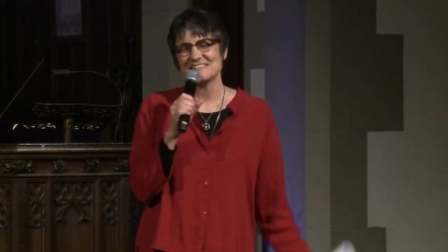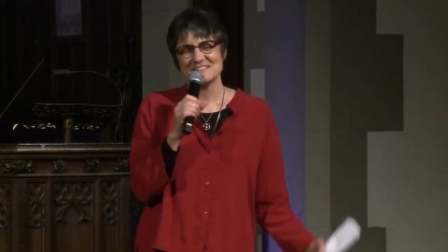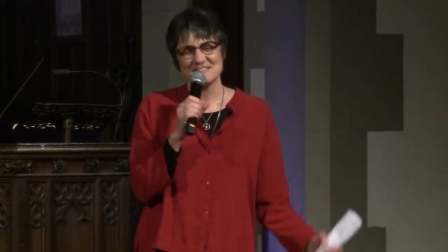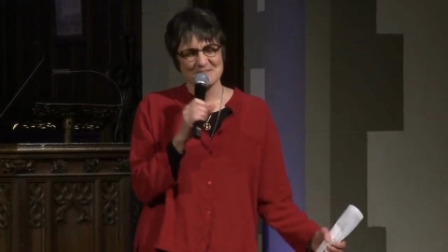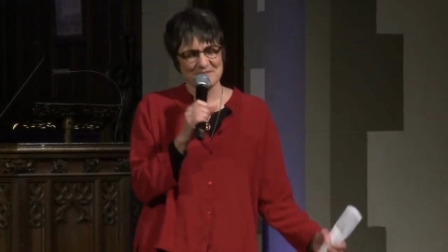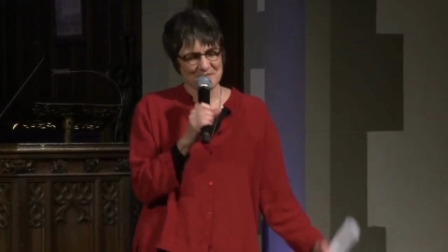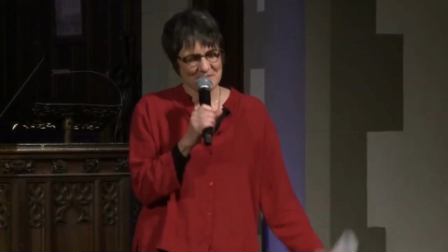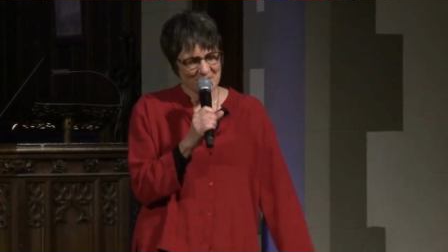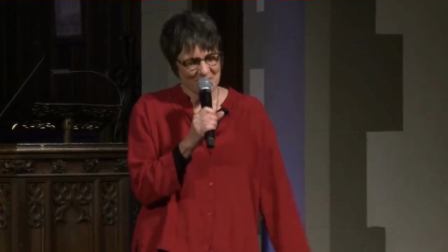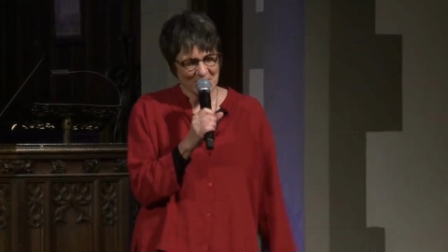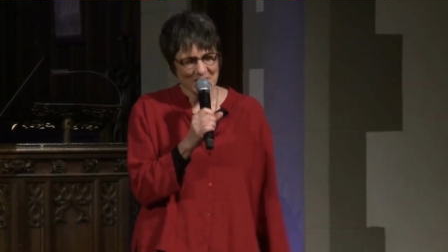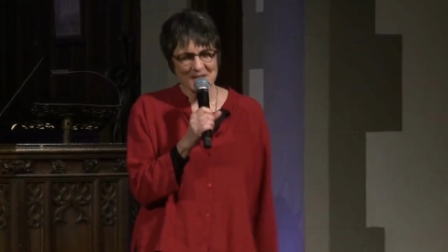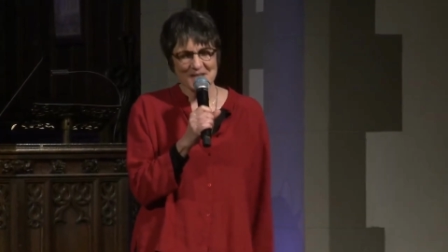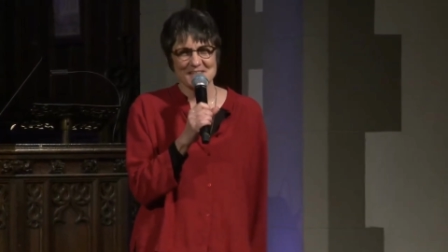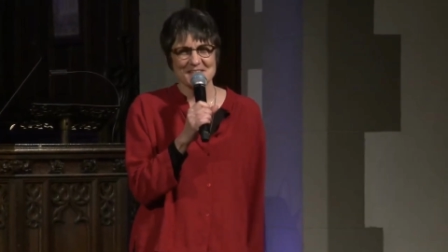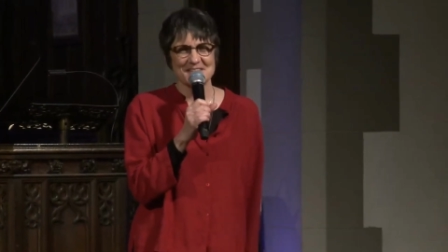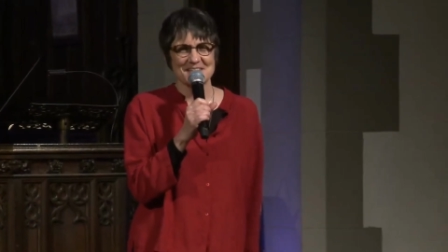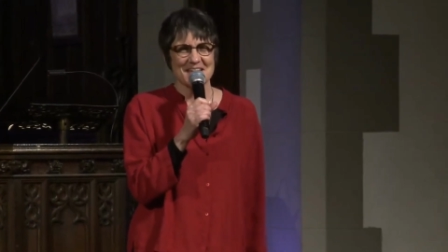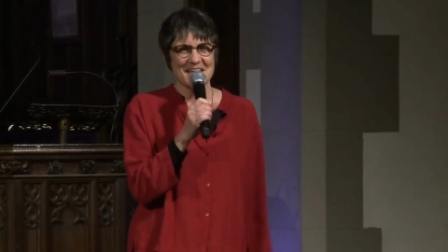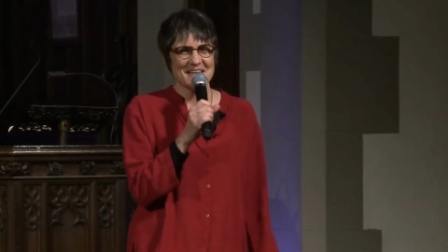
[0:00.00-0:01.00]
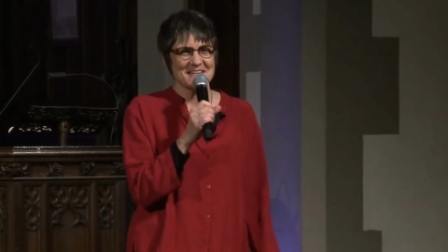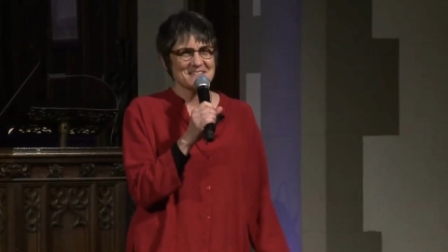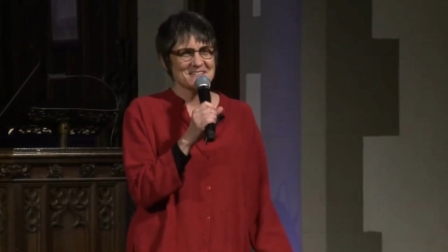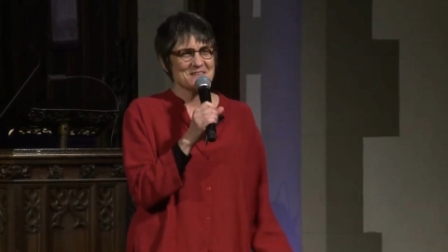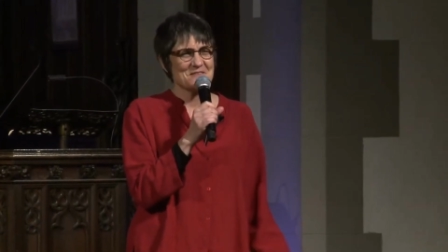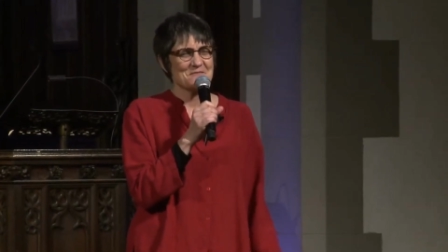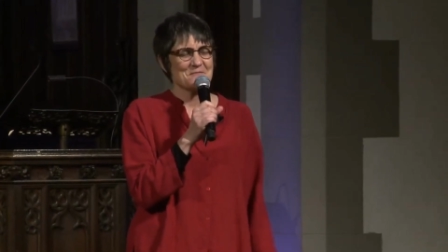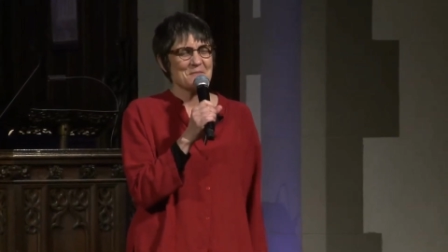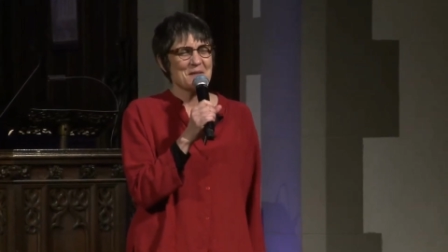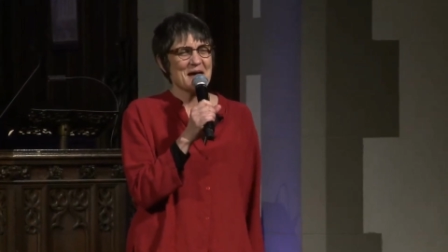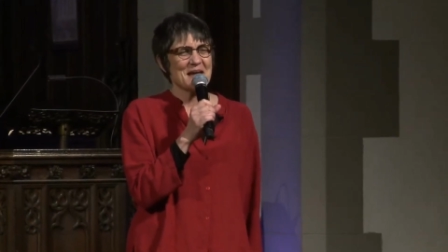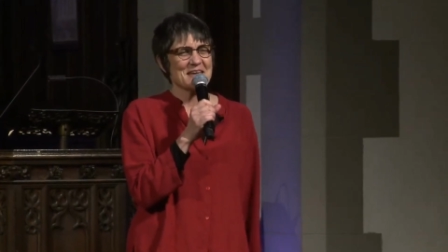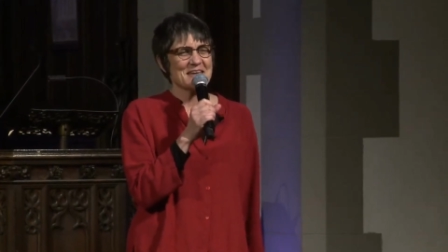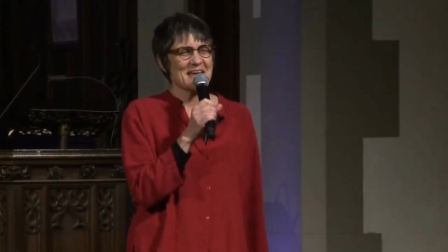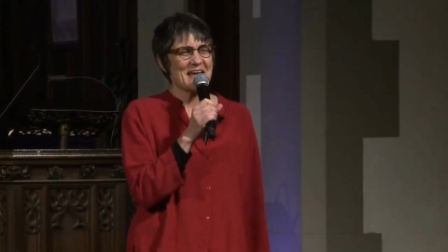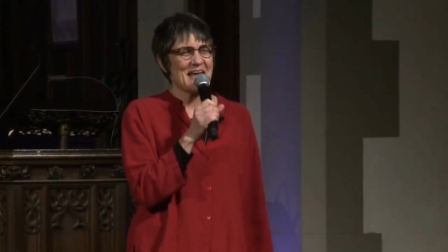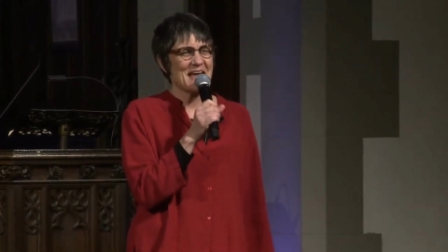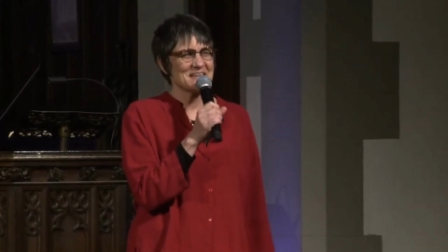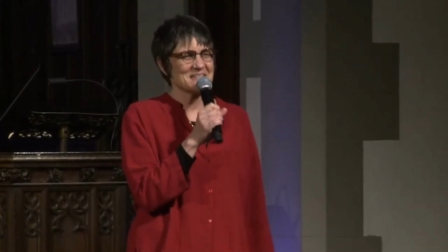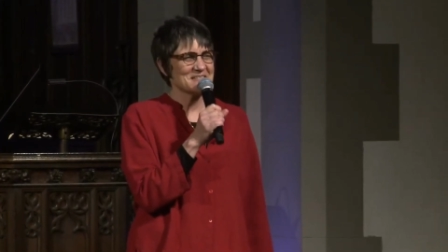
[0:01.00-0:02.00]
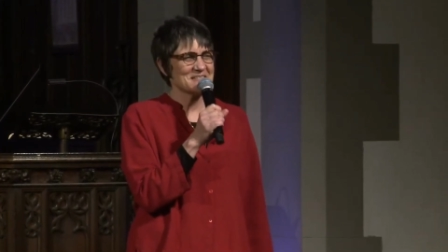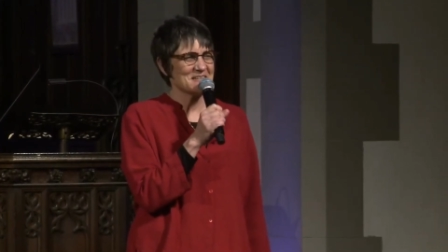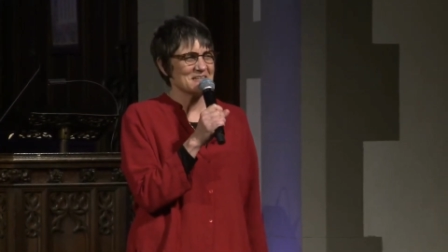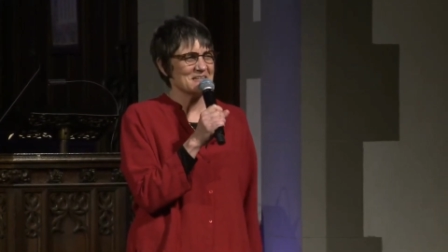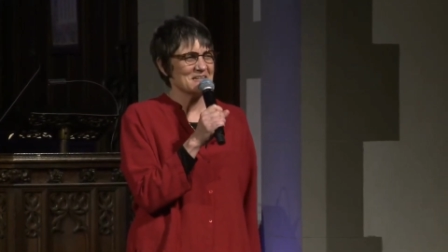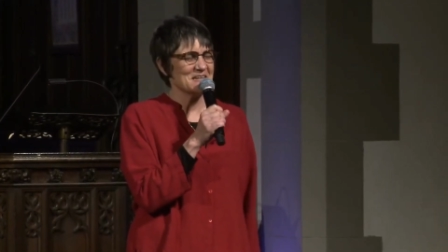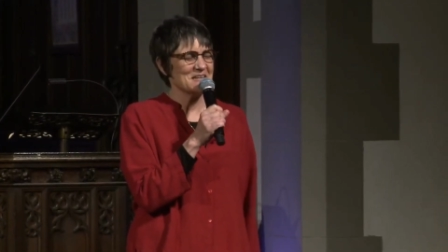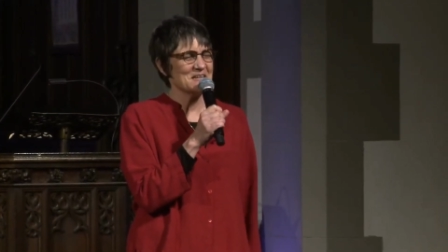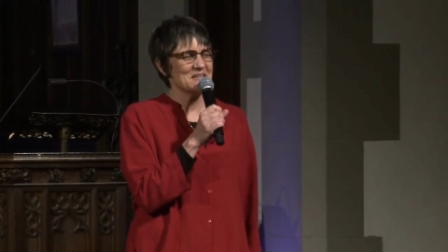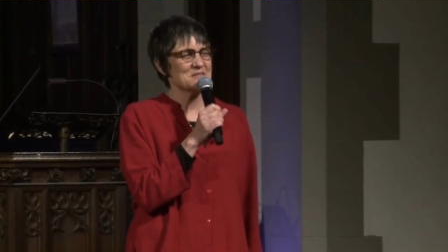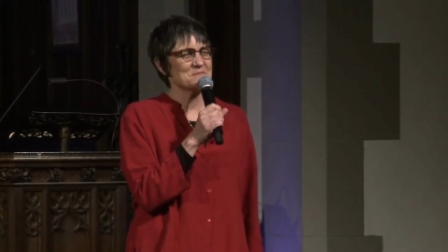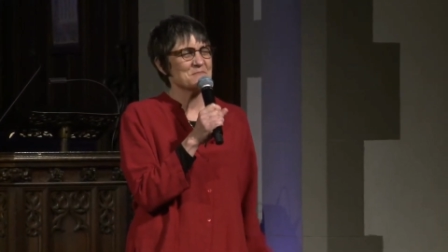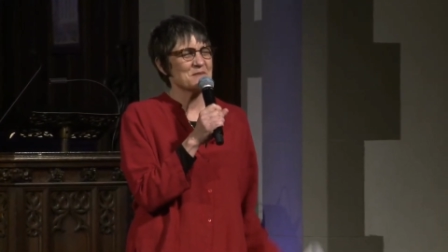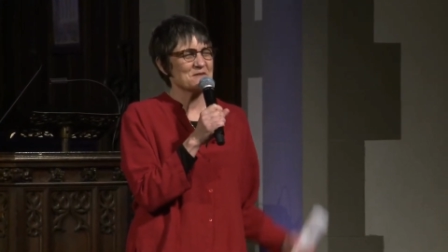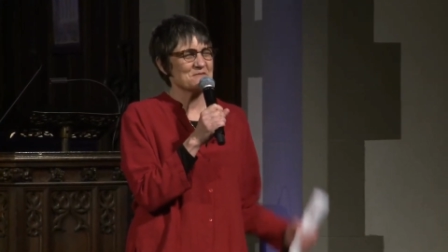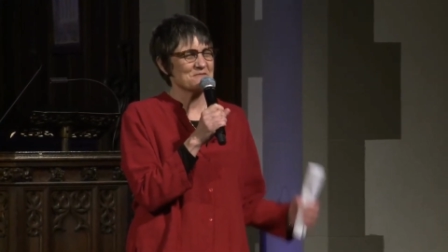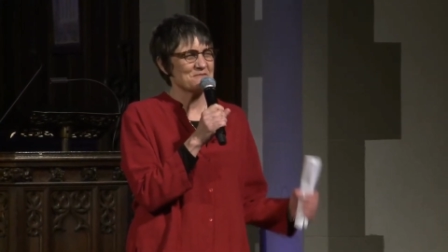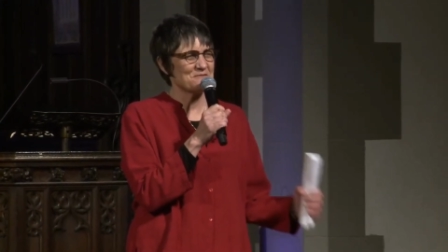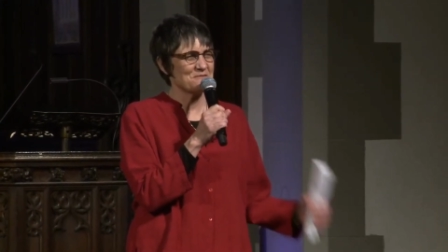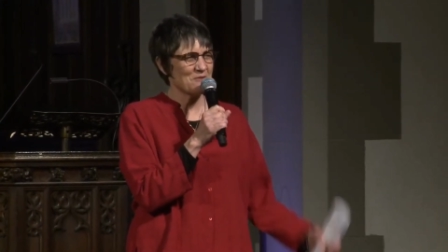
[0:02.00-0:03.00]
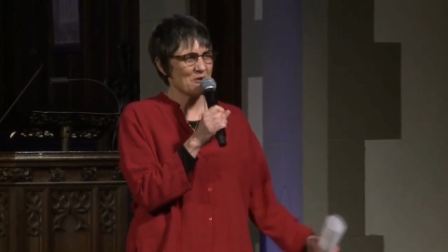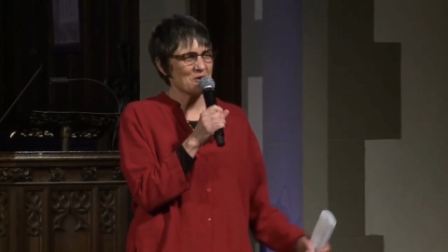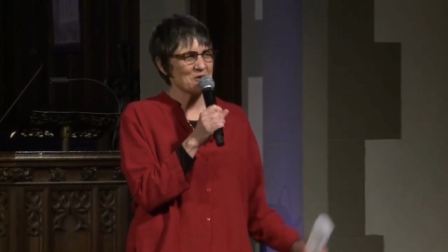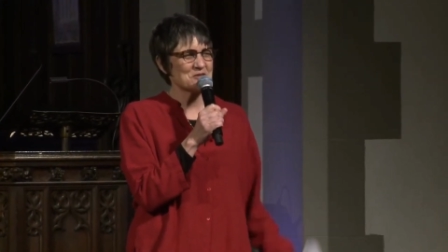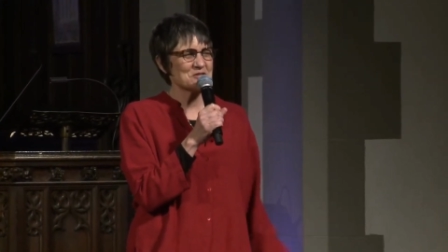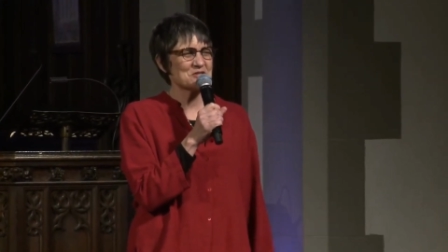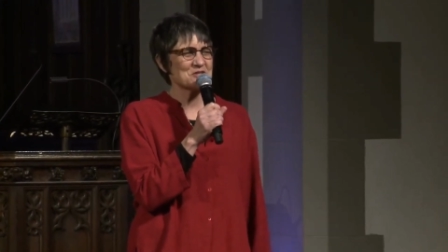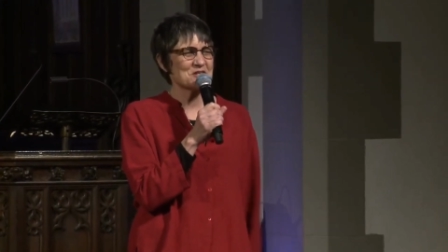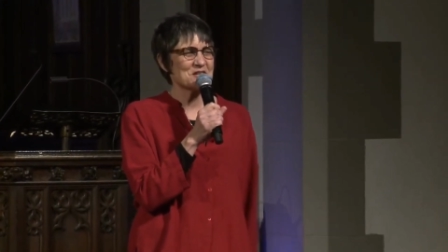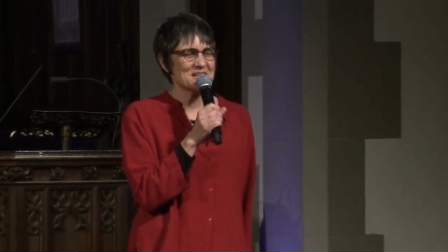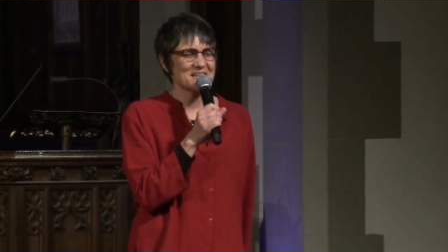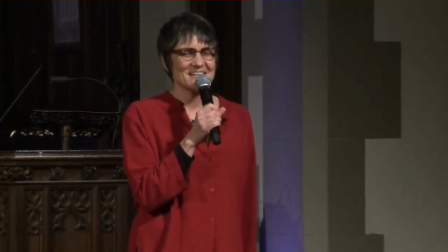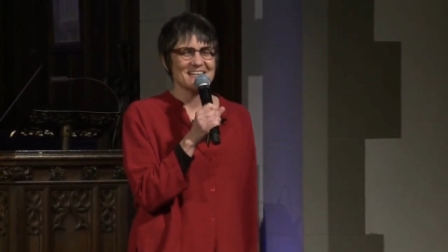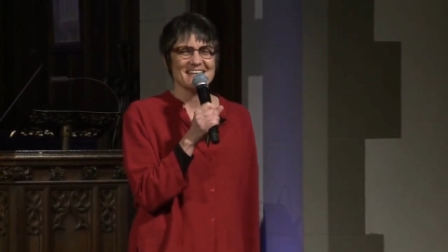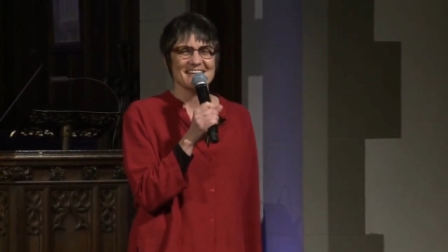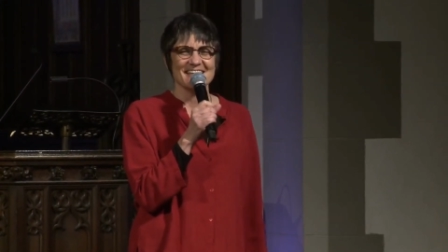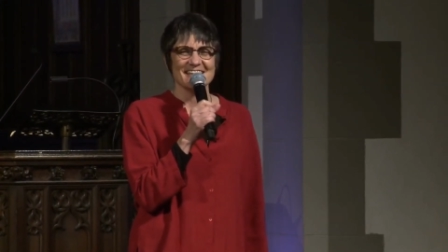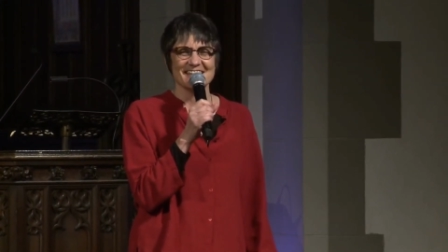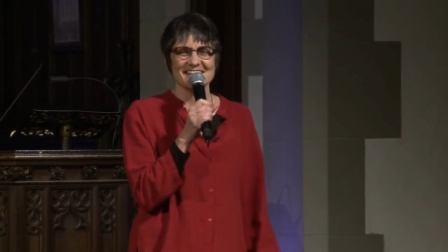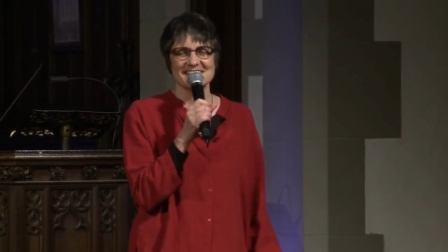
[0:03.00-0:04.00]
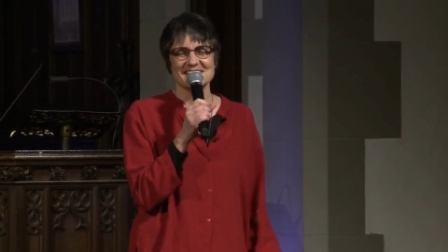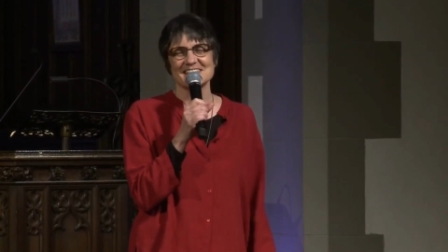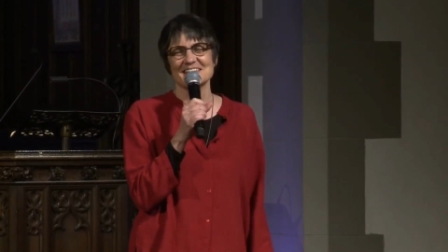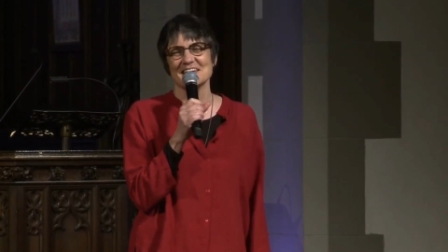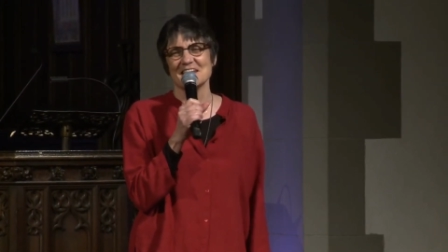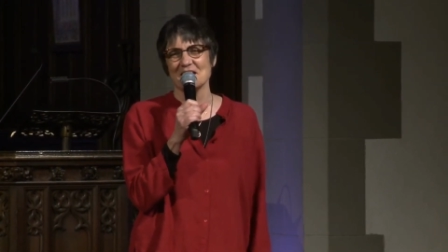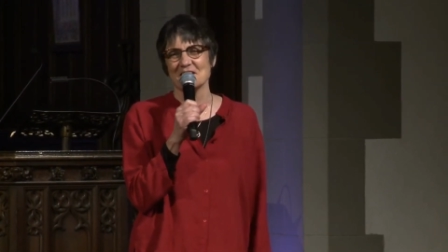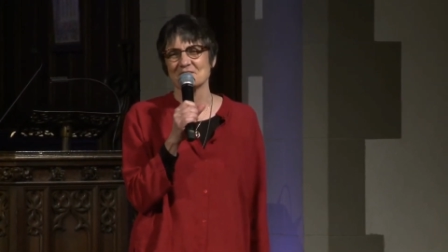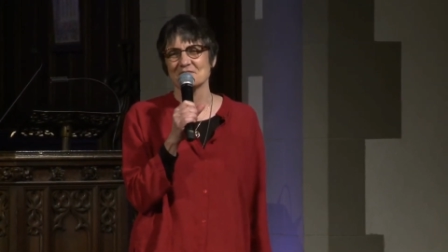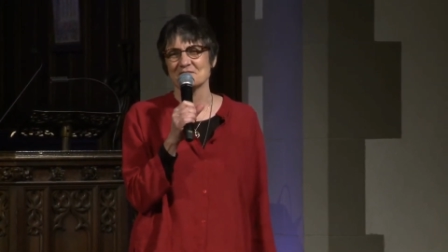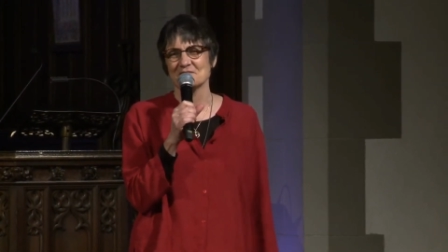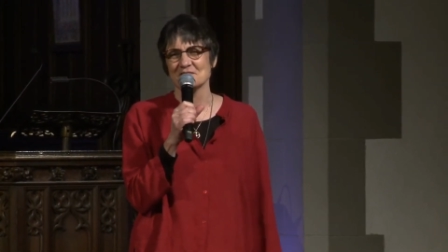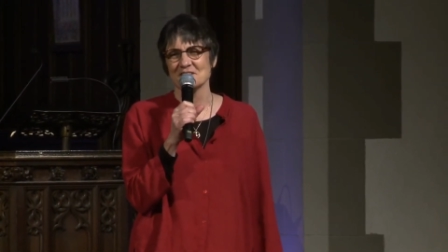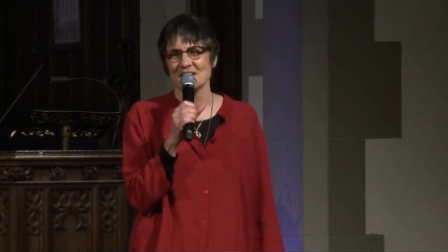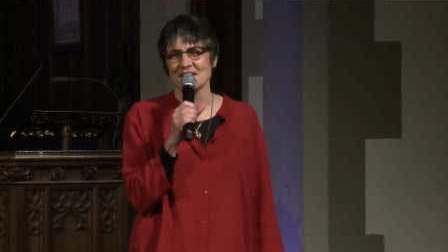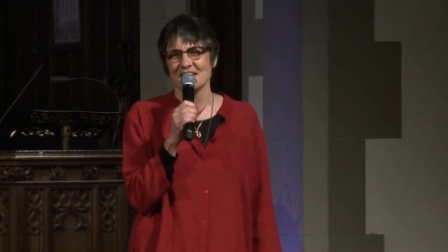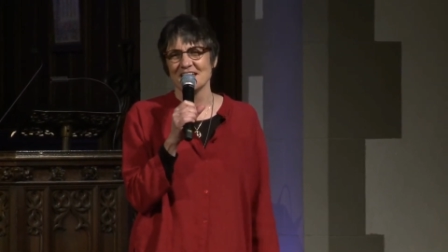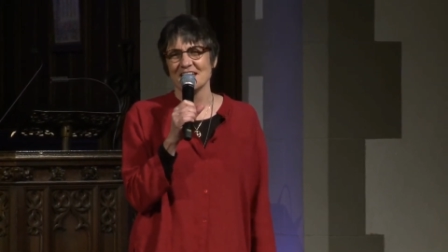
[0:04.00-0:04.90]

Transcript: is the full extent of my Cantonese, but fortunately it's enough